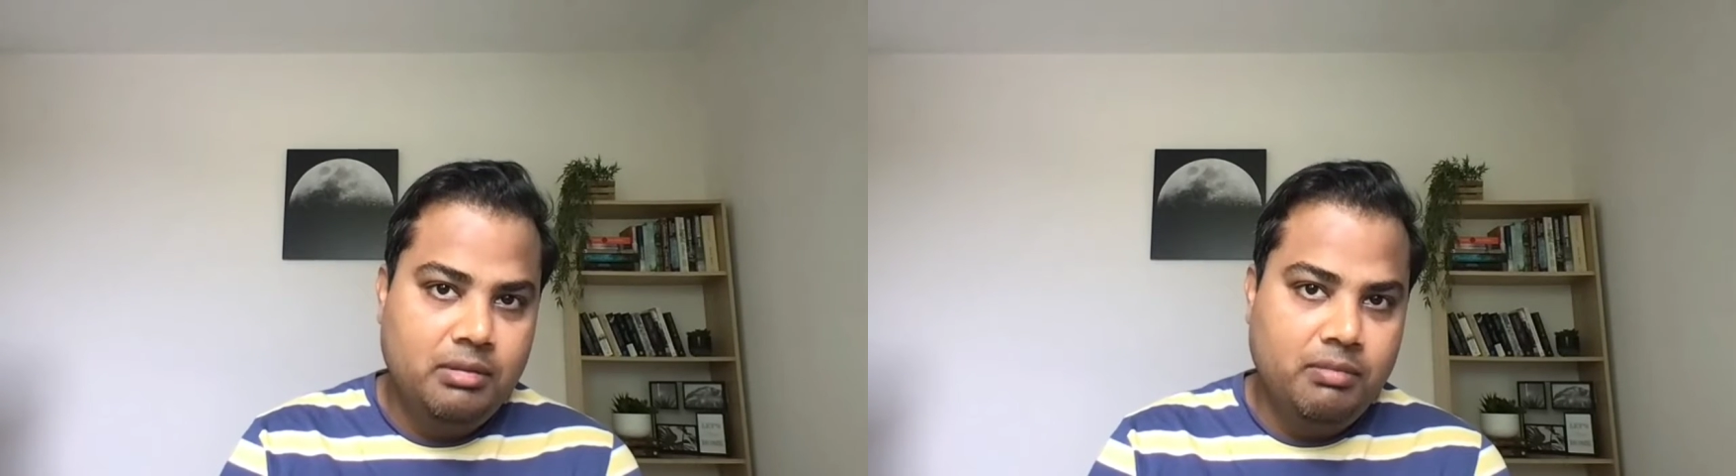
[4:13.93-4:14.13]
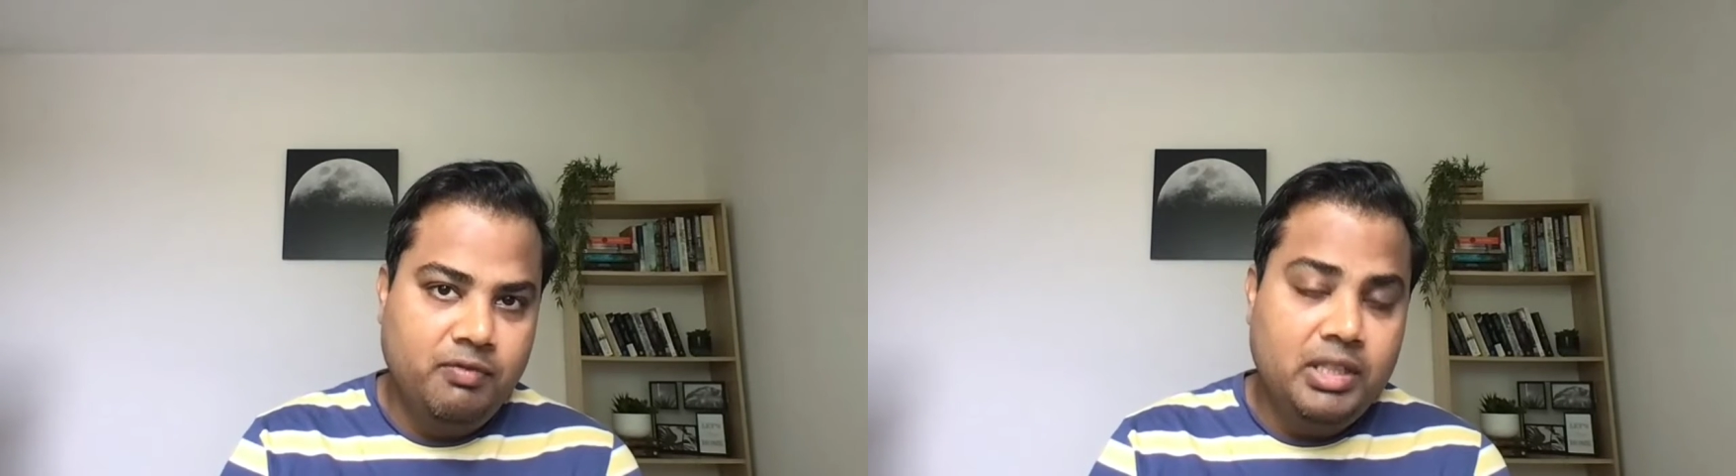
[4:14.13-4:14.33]

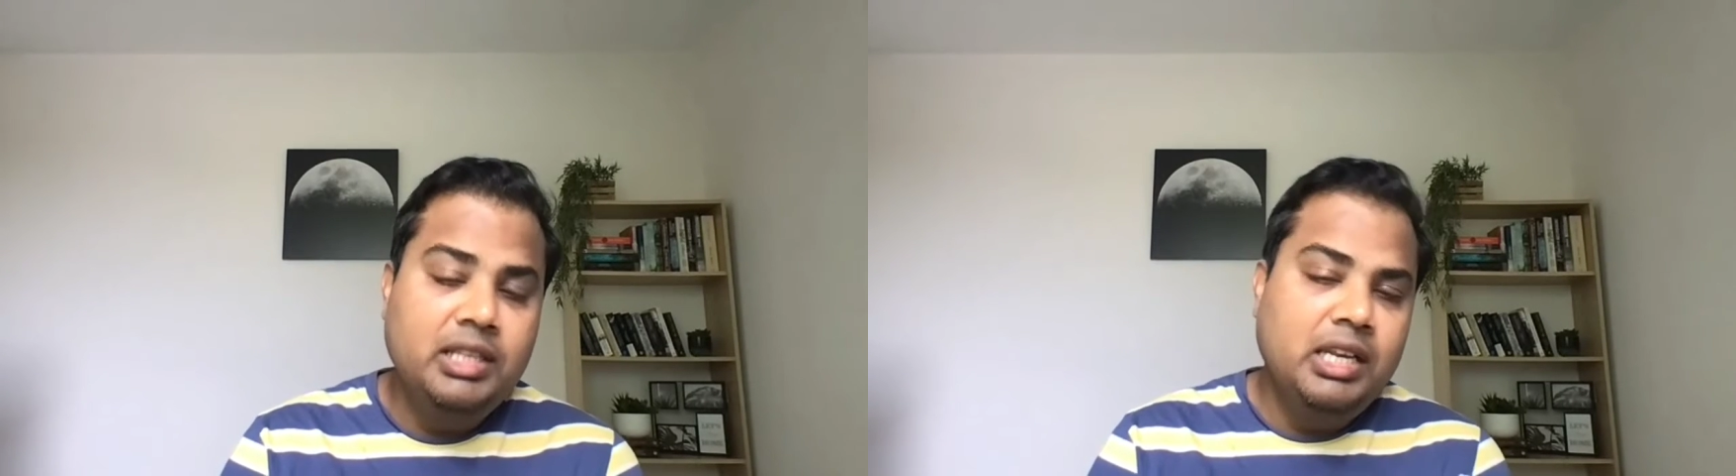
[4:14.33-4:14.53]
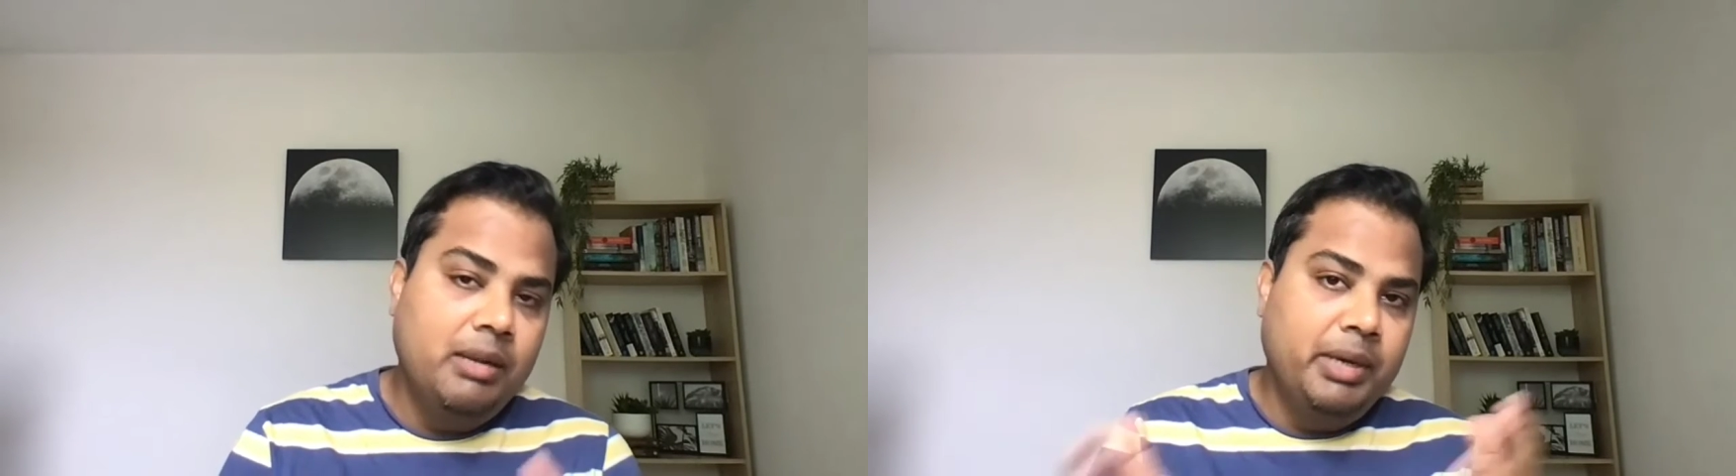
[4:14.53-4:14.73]
with
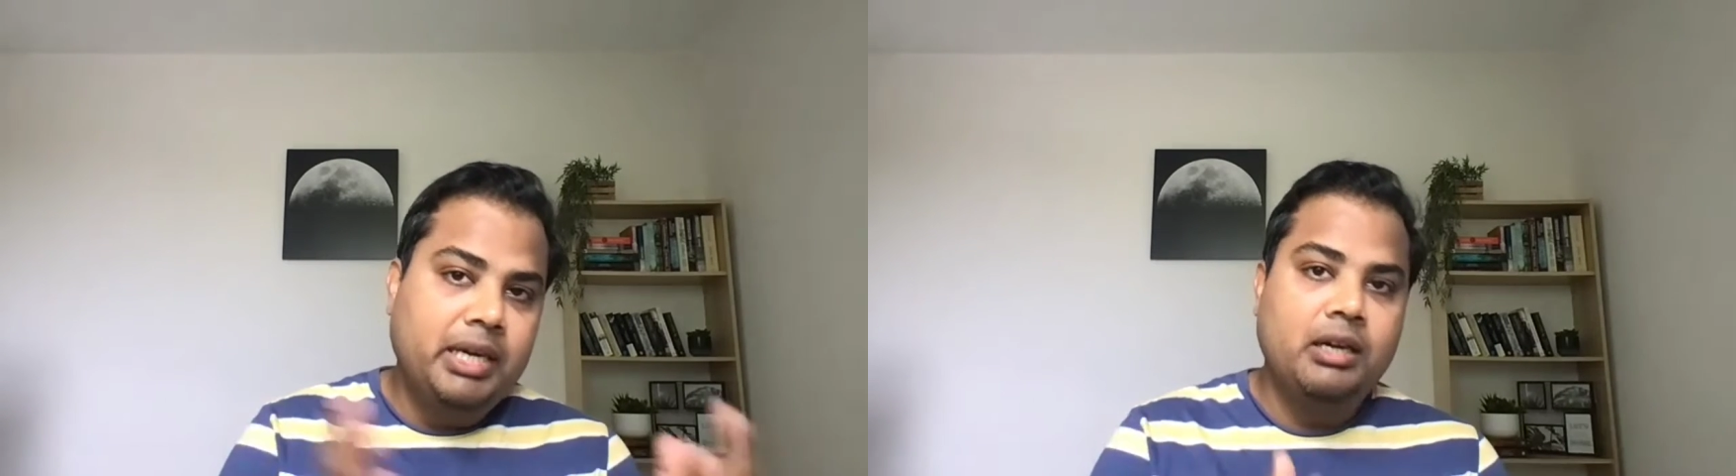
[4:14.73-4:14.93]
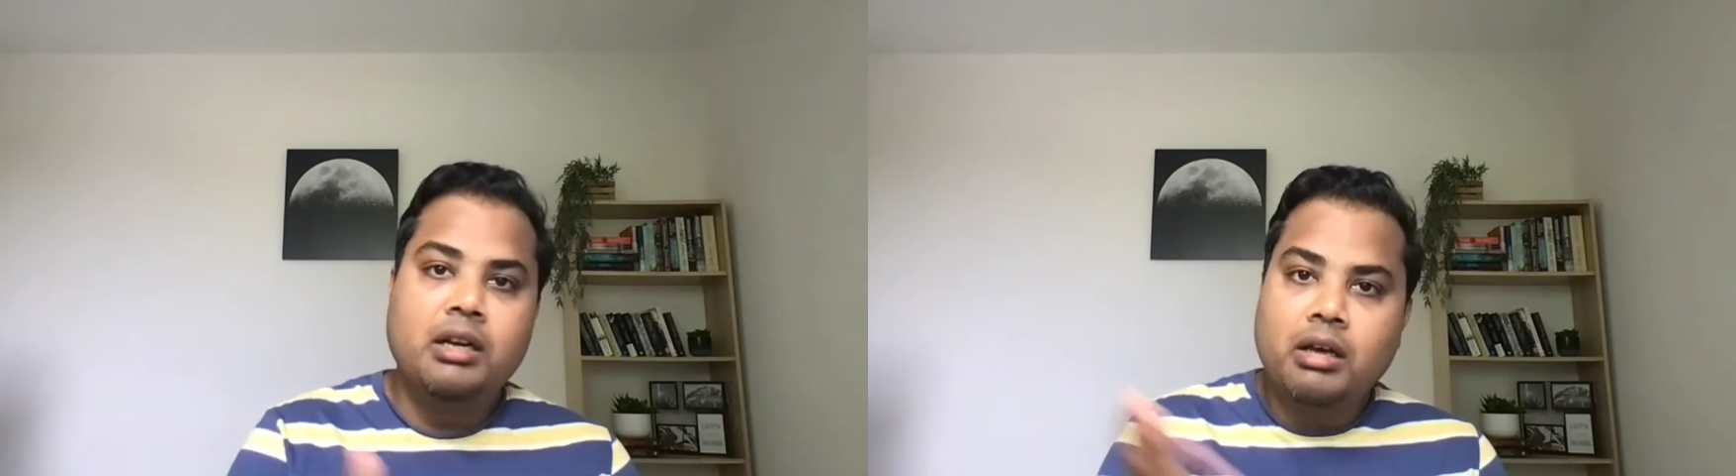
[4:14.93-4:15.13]
the
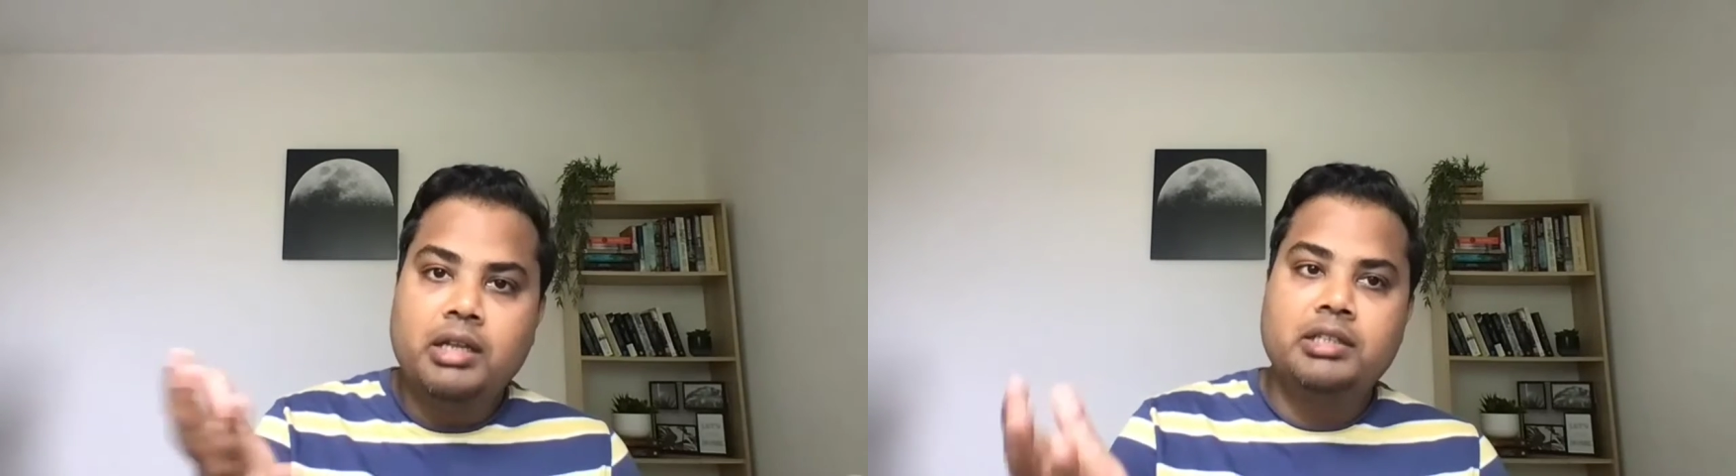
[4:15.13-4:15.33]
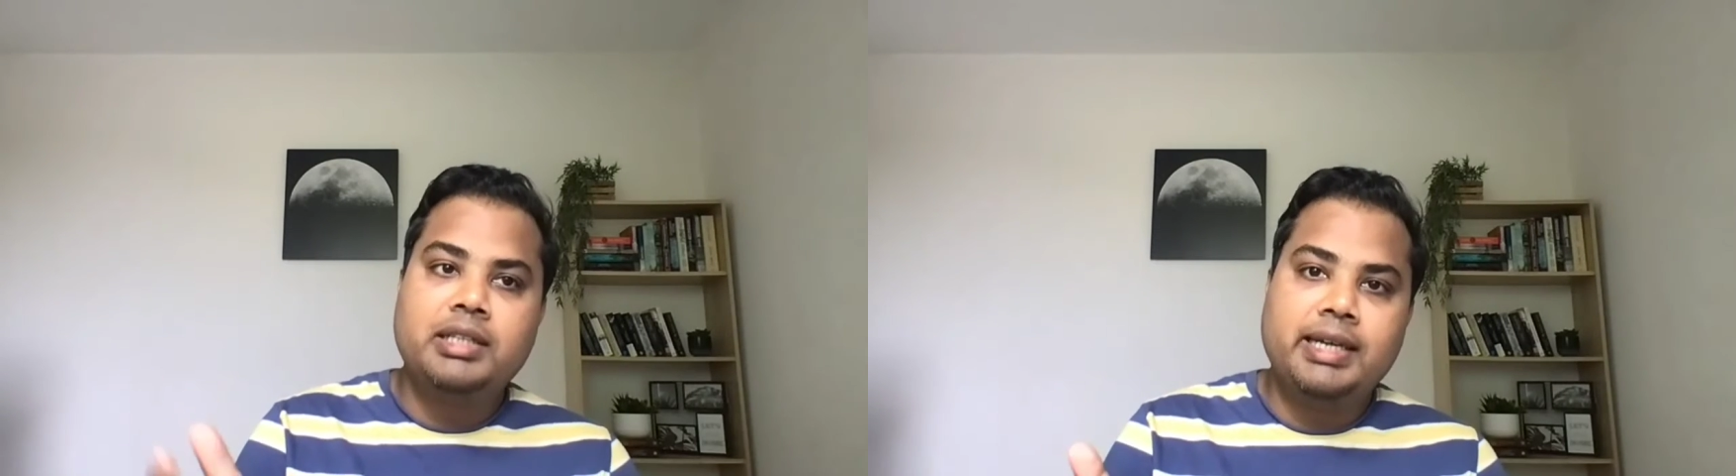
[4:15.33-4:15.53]
limited
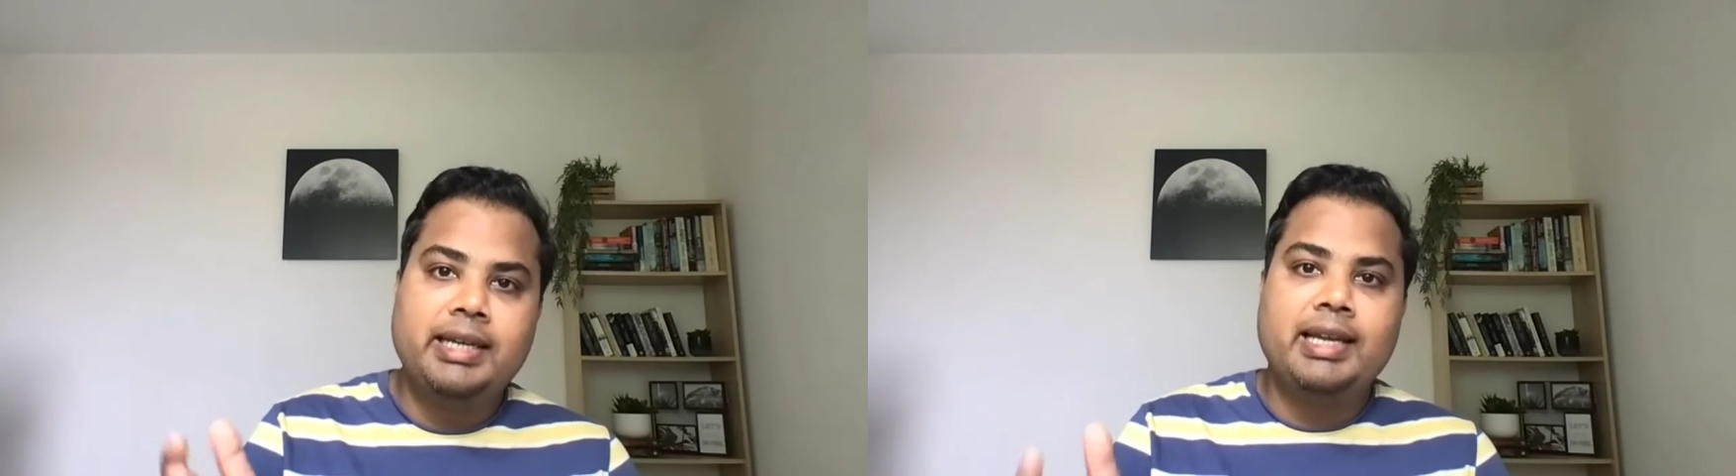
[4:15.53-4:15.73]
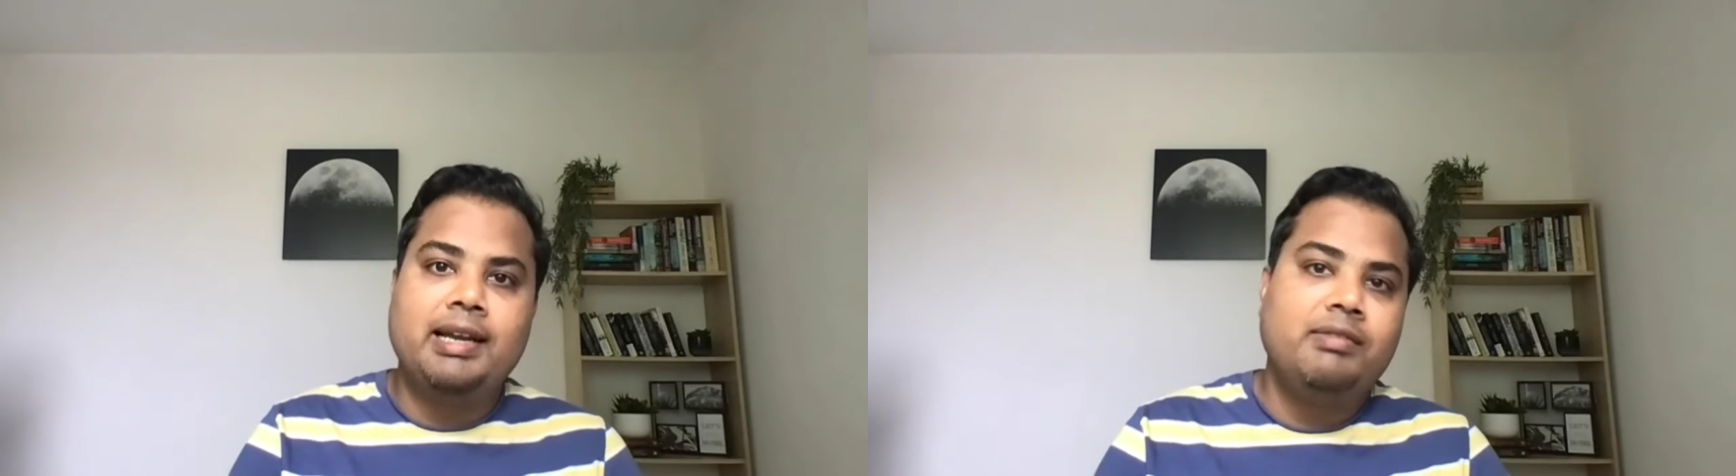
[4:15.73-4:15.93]
knowledge that I
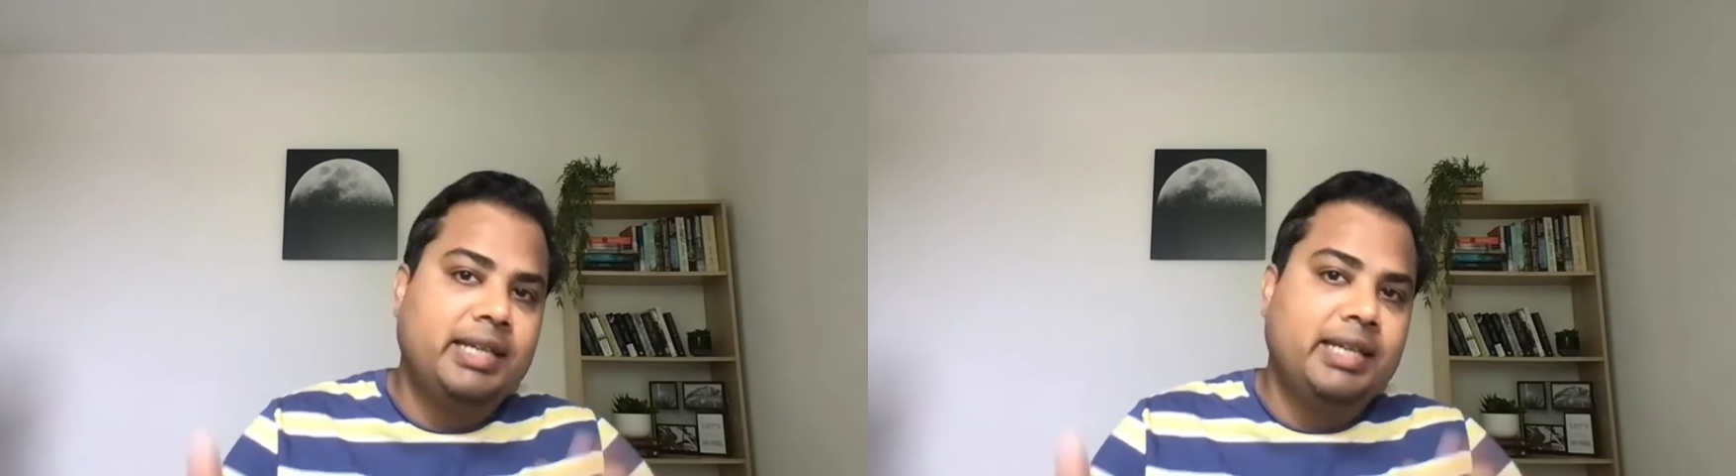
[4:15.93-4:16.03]
have